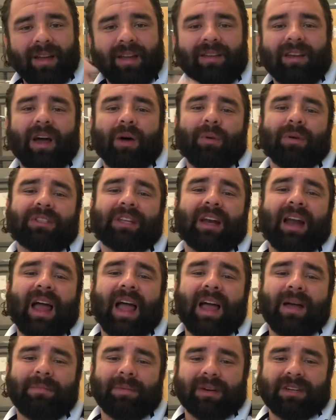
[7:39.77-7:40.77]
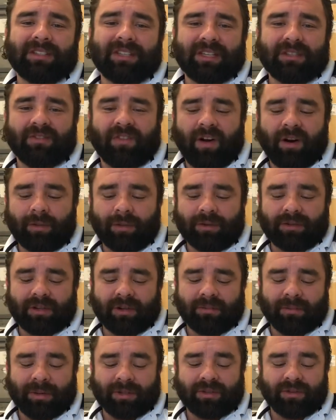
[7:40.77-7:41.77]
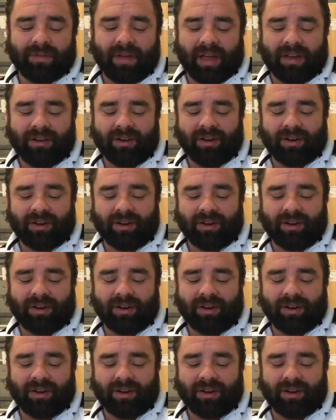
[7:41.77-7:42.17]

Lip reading: Now, what's going to happen is these farmers in Pennsylvania